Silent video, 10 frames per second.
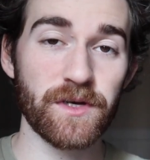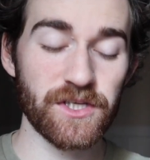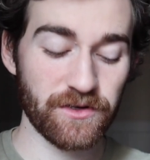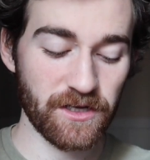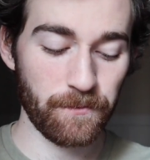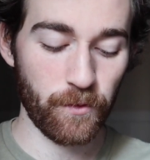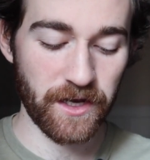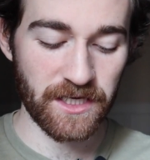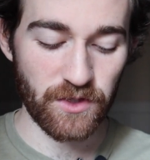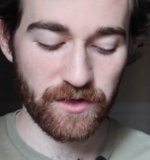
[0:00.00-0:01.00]
once you're in
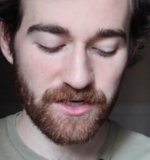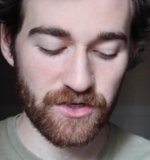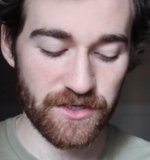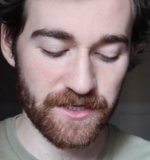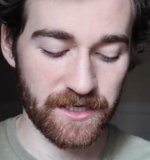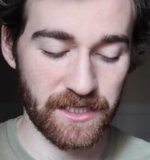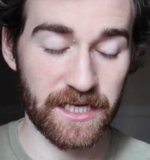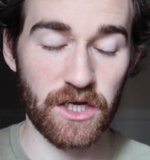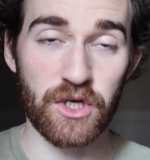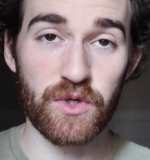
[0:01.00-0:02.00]
Kapwing, you can just
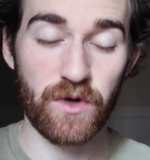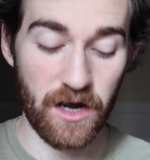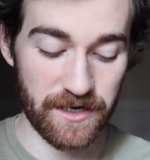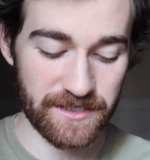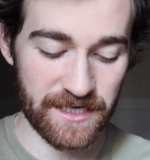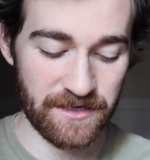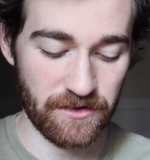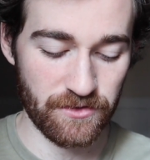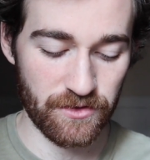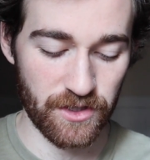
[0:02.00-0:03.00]
click new content
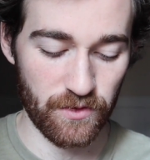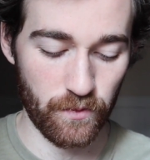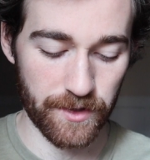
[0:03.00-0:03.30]
under your